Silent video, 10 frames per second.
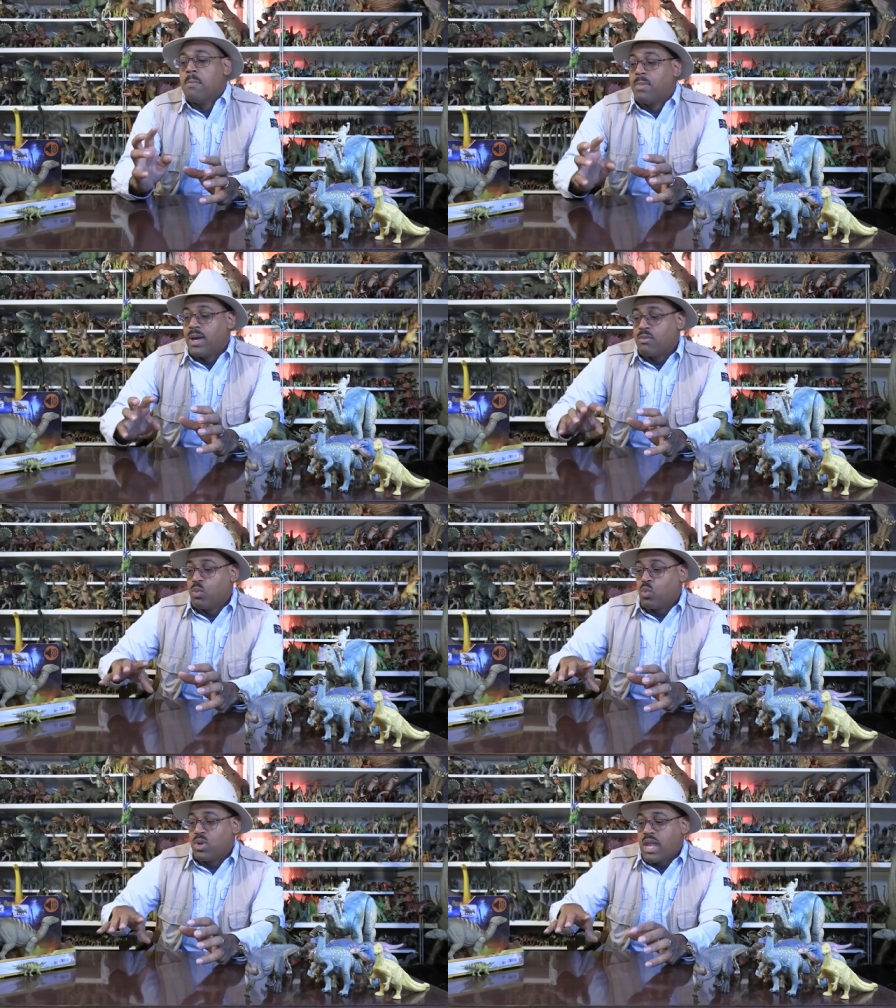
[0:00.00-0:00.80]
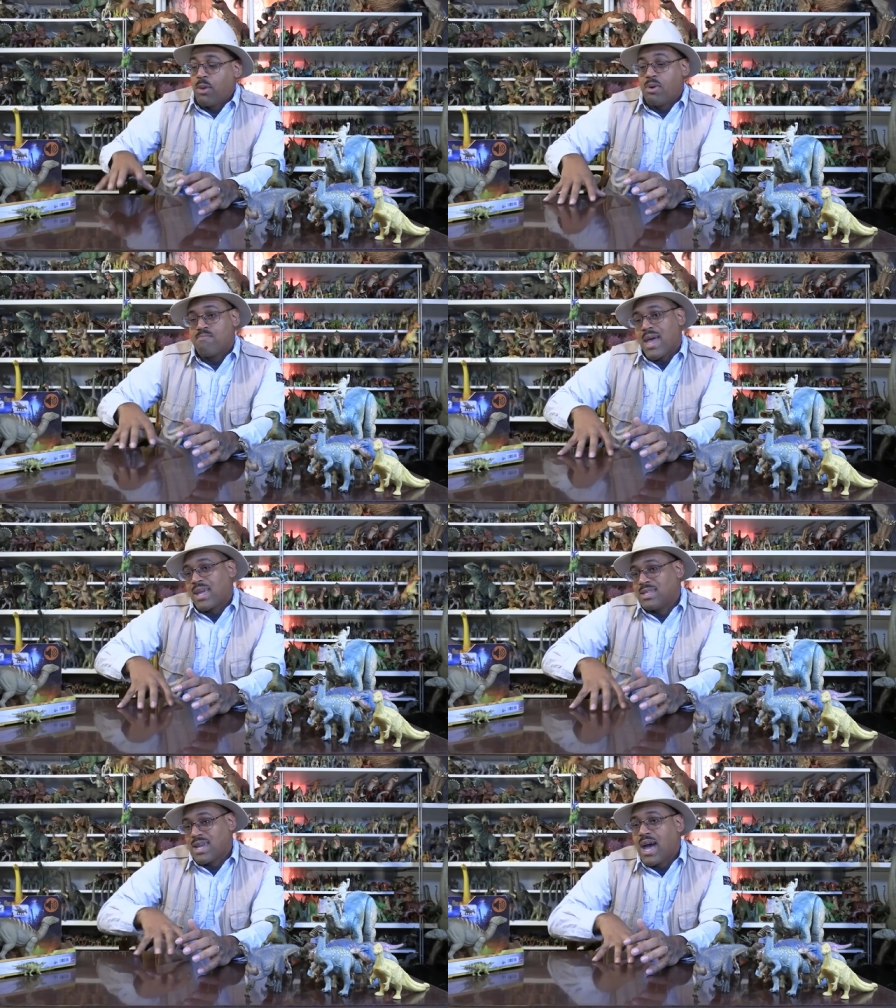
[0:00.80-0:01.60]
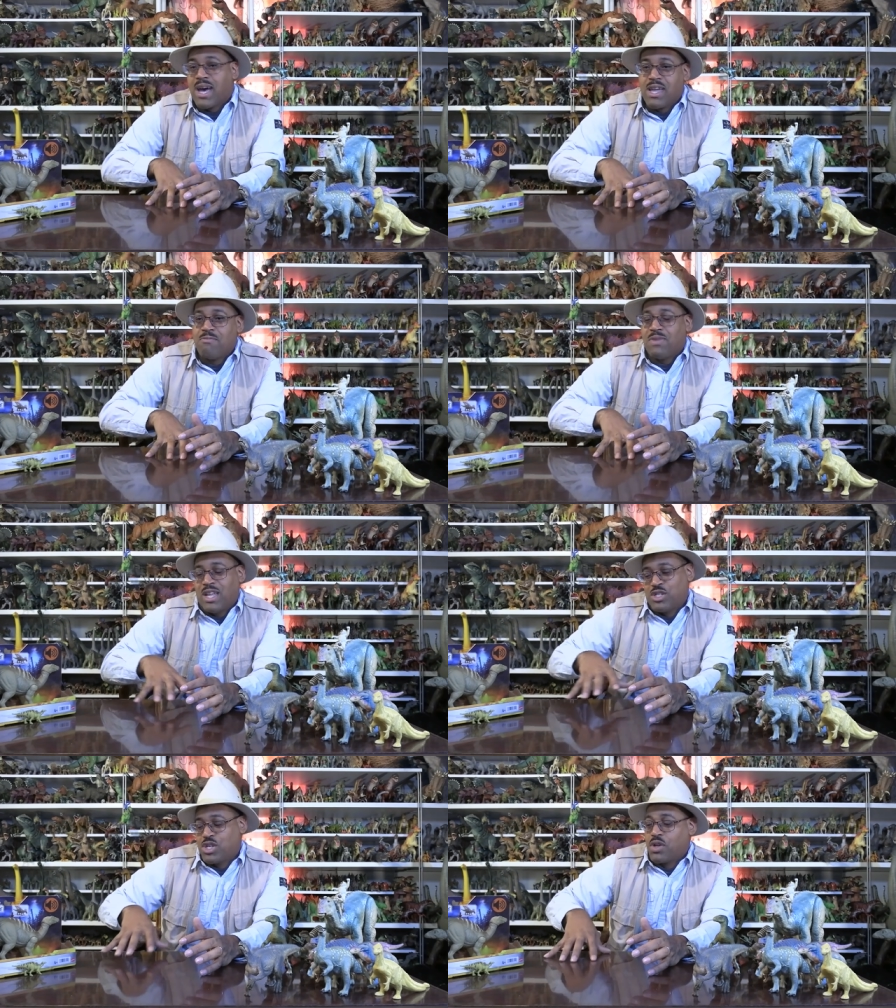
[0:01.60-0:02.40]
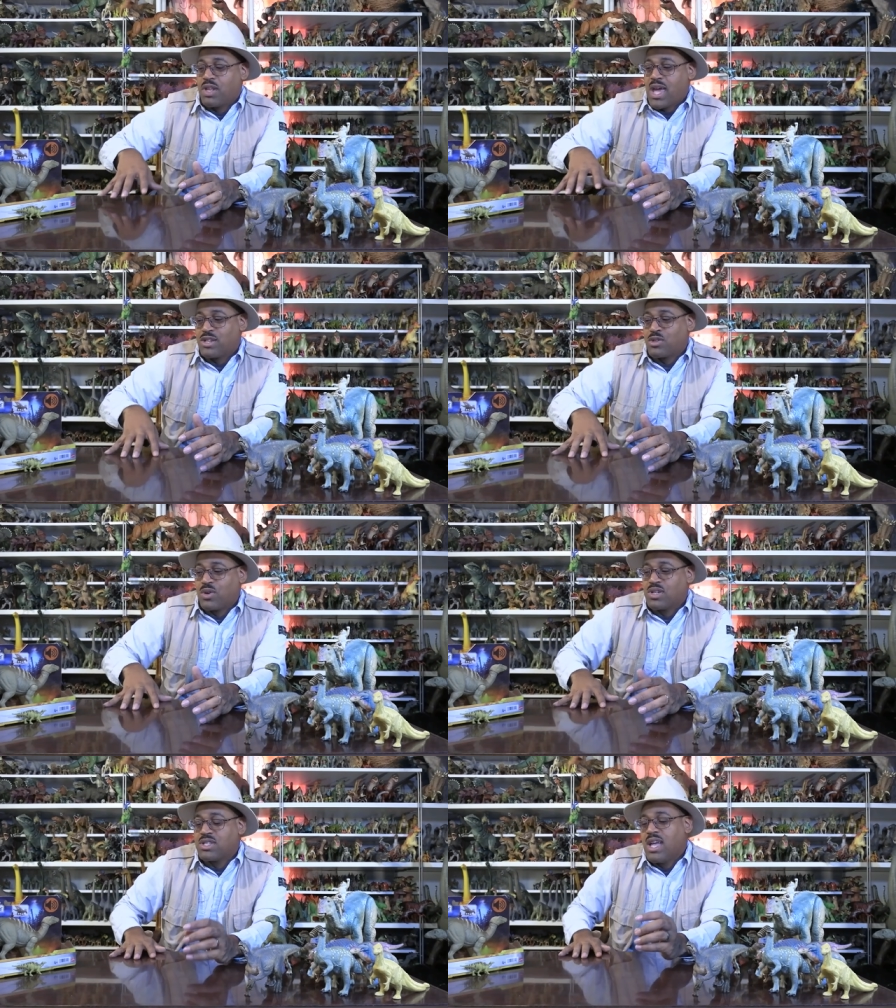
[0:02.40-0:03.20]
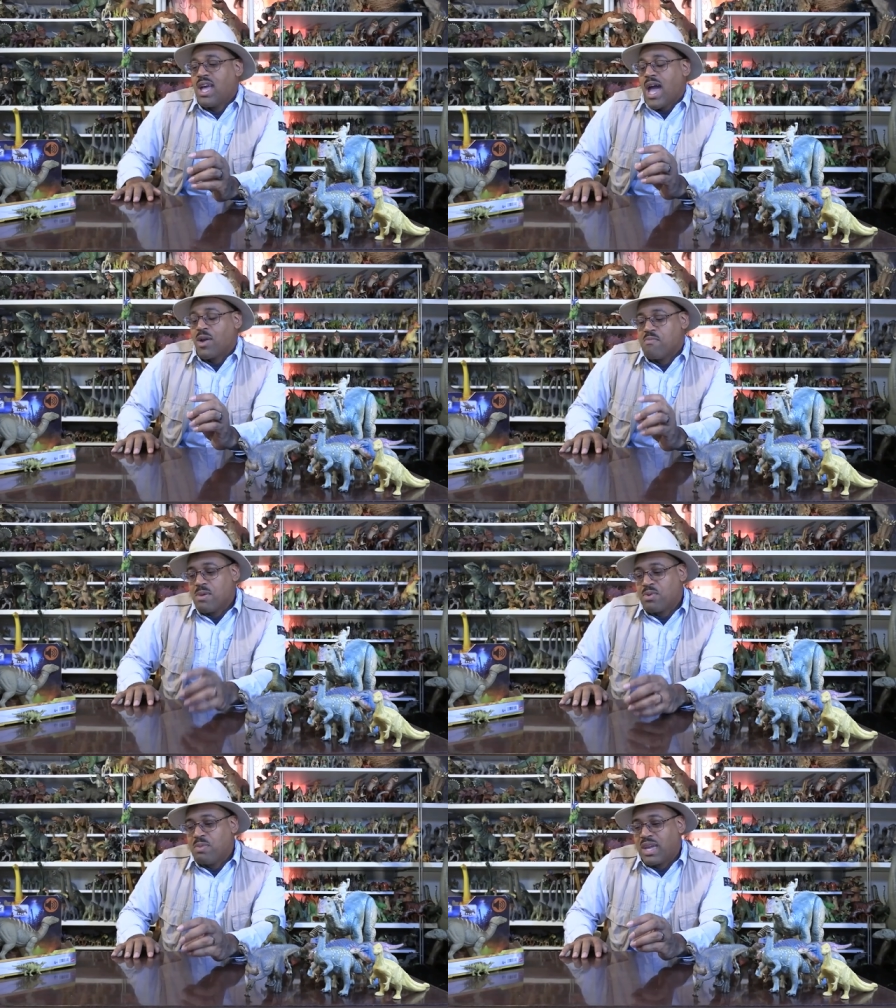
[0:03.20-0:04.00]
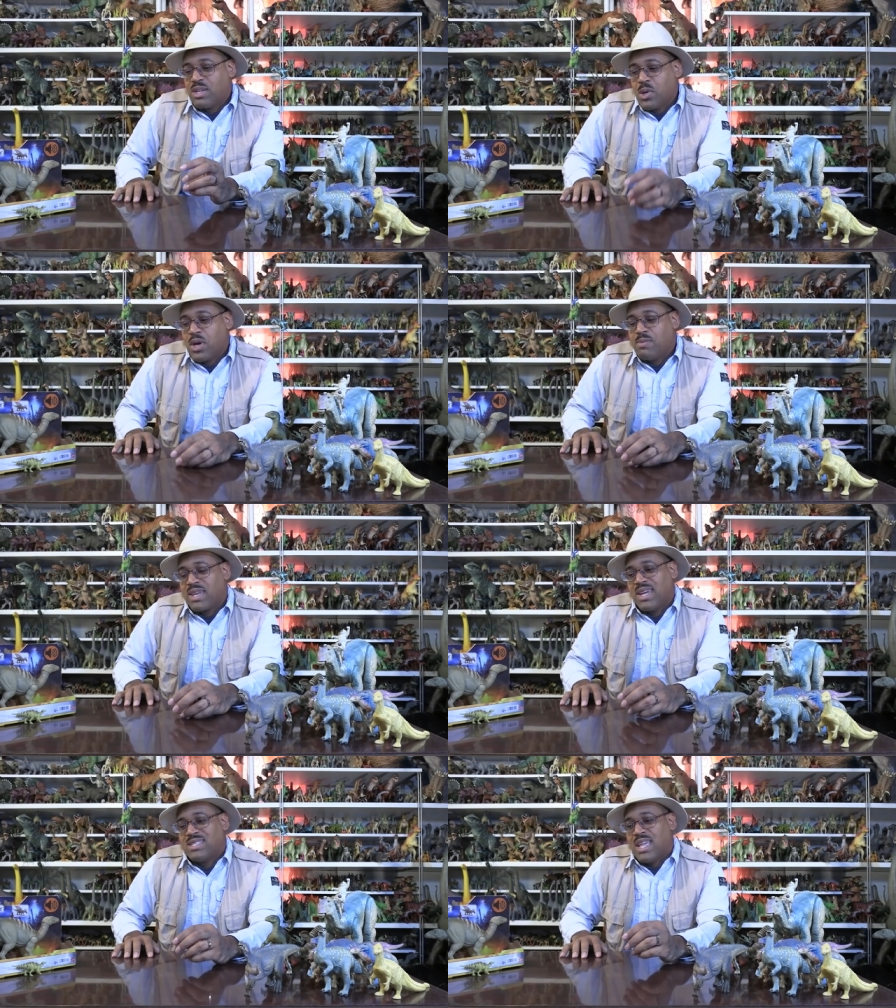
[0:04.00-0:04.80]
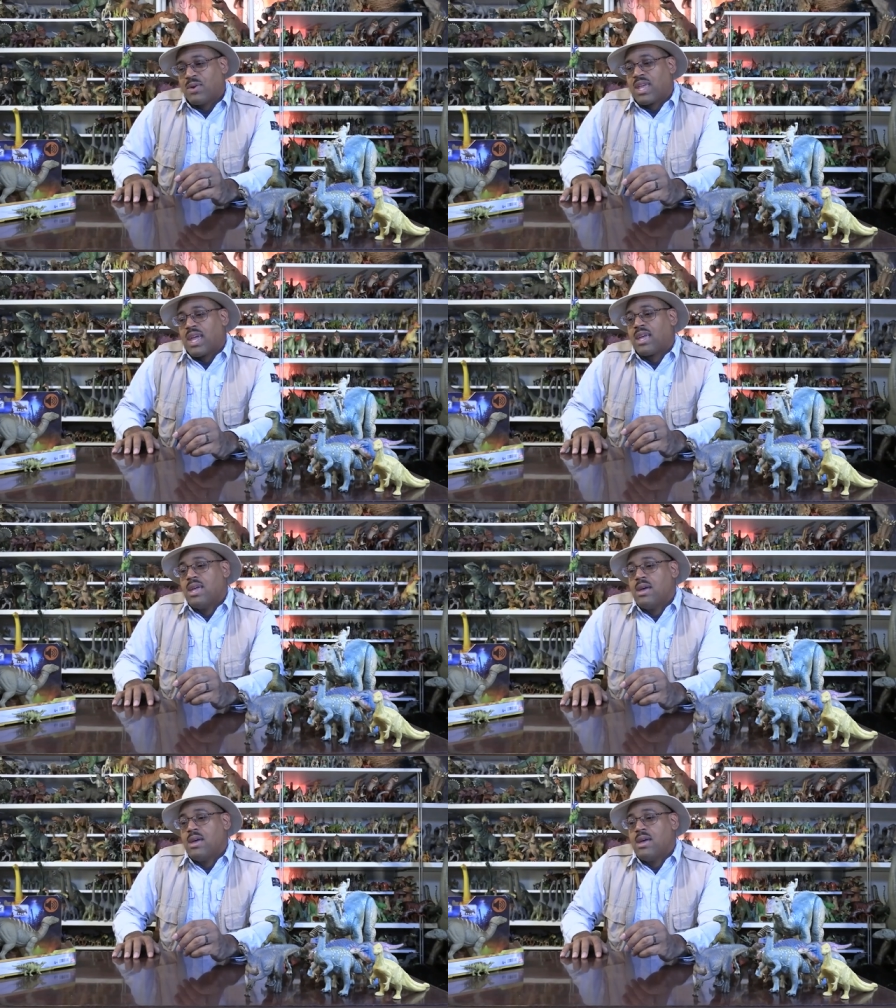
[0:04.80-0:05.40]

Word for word: but when they went back in time and showed the dinosaurs i remember being annoyed because they were like